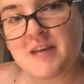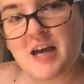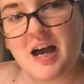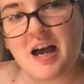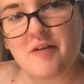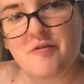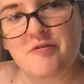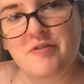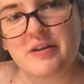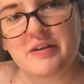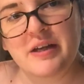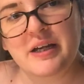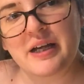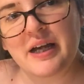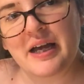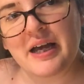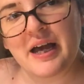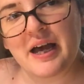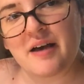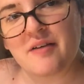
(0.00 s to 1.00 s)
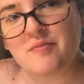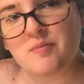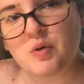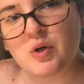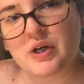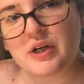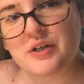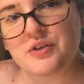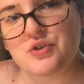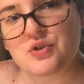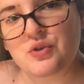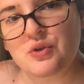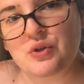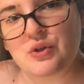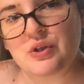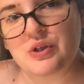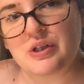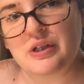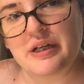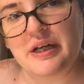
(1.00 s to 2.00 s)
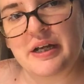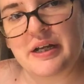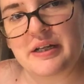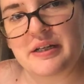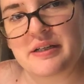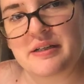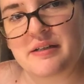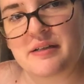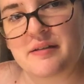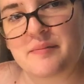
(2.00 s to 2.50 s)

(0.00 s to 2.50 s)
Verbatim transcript: I feel like I have more control and it,